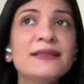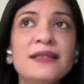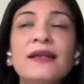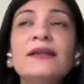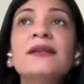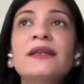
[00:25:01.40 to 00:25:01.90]
And then
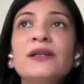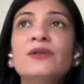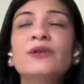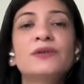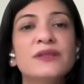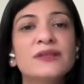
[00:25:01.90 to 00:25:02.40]
suddenly
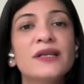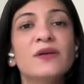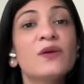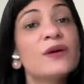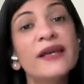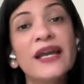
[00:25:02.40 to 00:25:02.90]
you notice
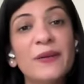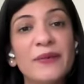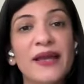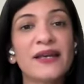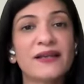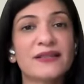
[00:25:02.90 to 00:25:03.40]
that, okay,
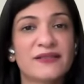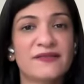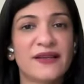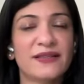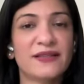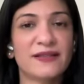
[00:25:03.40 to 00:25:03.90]
I'm getting
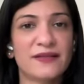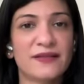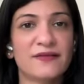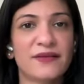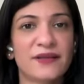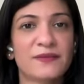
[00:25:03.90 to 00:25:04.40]

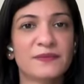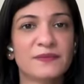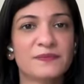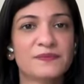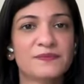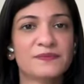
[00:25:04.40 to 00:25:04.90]
defensive.
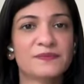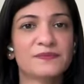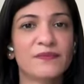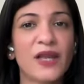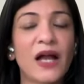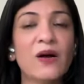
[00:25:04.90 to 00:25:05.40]

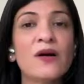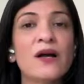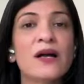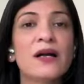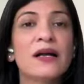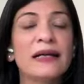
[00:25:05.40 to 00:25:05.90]

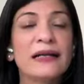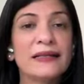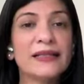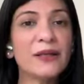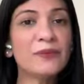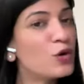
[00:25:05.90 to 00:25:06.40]
Now,
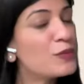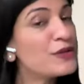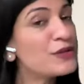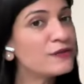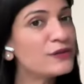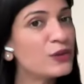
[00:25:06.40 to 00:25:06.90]
that
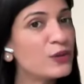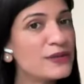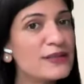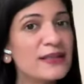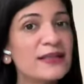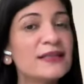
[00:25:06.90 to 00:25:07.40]
moment of
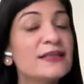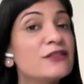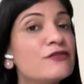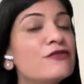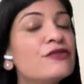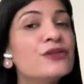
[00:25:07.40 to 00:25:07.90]
noticing
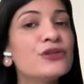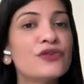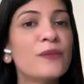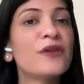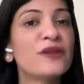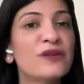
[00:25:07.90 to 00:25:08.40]
is
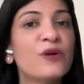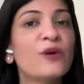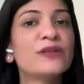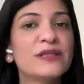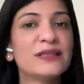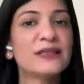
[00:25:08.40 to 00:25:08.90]
different from the
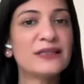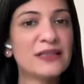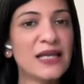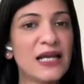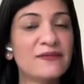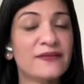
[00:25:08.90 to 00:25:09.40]
thought
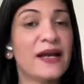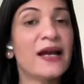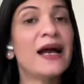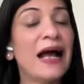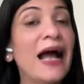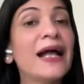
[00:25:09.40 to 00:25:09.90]
itself.
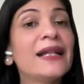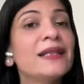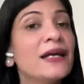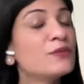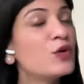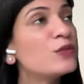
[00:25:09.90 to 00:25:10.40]

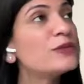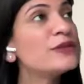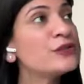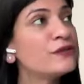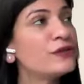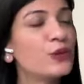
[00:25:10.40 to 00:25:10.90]
And that
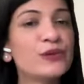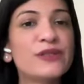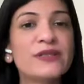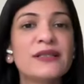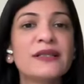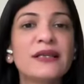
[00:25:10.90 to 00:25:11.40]
moment of
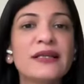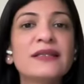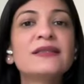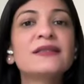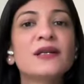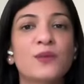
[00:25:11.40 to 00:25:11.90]
noticing
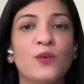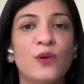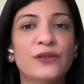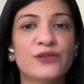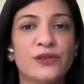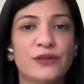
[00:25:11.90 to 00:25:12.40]
is the
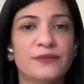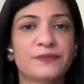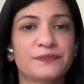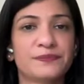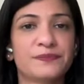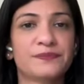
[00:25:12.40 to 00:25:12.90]
watcher.
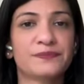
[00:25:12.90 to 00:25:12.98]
